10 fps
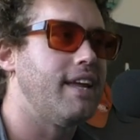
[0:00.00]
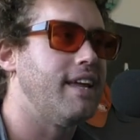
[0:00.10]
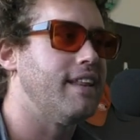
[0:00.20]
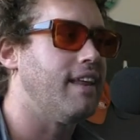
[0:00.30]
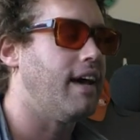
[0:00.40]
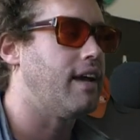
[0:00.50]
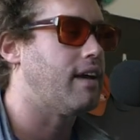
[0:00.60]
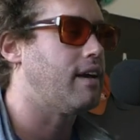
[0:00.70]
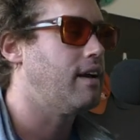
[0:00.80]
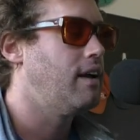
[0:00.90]
He do
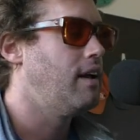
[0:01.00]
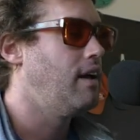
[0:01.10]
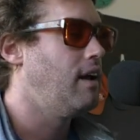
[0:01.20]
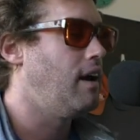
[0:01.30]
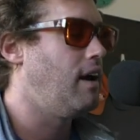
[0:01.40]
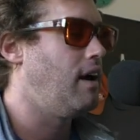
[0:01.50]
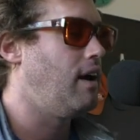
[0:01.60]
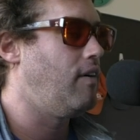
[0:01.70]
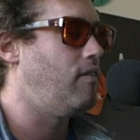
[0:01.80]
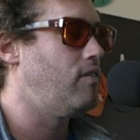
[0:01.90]

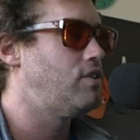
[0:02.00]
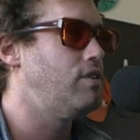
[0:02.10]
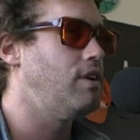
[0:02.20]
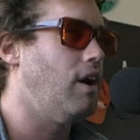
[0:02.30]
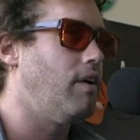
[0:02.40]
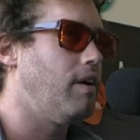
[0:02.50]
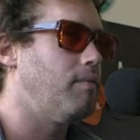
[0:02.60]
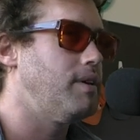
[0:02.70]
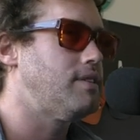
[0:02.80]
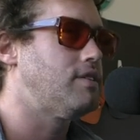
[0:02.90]
you know
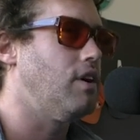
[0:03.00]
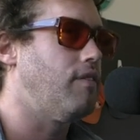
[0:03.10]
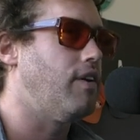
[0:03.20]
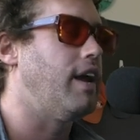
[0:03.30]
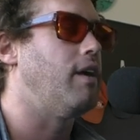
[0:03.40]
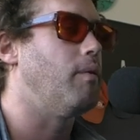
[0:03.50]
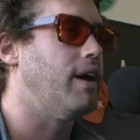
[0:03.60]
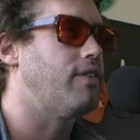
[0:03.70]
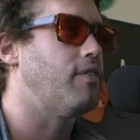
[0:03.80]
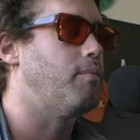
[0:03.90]
him? He's so funny. He
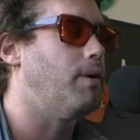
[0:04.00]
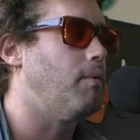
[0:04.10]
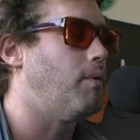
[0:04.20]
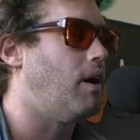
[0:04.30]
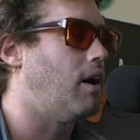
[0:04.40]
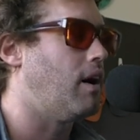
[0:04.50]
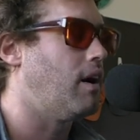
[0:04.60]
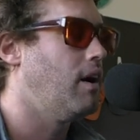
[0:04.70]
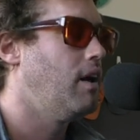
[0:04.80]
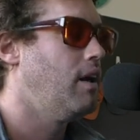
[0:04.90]
writes for Bill
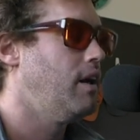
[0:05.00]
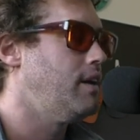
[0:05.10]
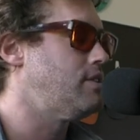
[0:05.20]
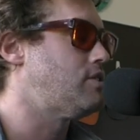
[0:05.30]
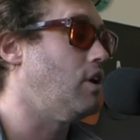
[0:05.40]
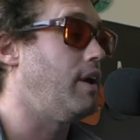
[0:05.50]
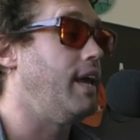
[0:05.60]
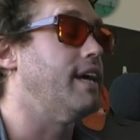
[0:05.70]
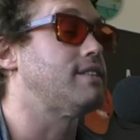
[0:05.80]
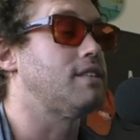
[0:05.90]
Maher. He
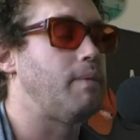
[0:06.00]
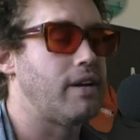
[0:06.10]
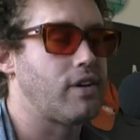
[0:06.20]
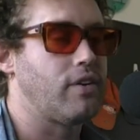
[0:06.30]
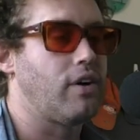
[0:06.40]
has a special.